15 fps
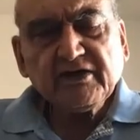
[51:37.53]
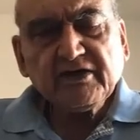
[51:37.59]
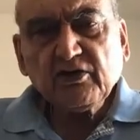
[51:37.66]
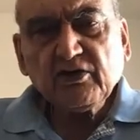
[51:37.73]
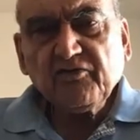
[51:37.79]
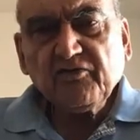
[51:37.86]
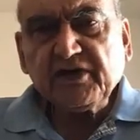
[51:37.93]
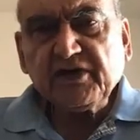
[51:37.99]

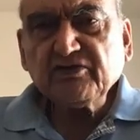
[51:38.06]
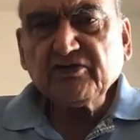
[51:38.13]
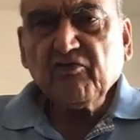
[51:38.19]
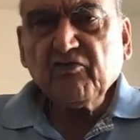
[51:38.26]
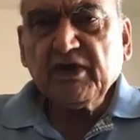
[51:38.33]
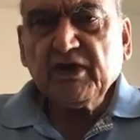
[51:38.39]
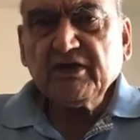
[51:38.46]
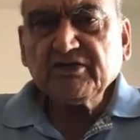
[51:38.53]
migration of
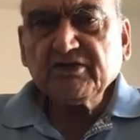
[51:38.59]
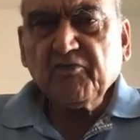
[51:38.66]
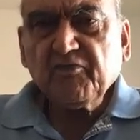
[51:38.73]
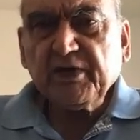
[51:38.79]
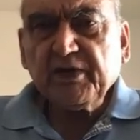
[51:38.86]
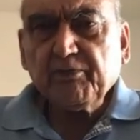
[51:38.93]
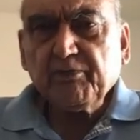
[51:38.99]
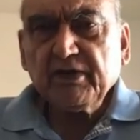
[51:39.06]
tens of
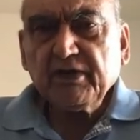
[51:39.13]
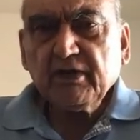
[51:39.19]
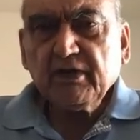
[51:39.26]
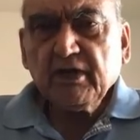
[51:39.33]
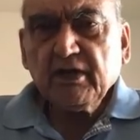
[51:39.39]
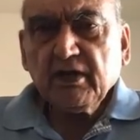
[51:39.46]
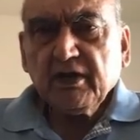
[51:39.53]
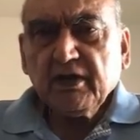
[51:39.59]
millions of
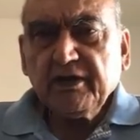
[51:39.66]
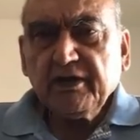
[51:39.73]
people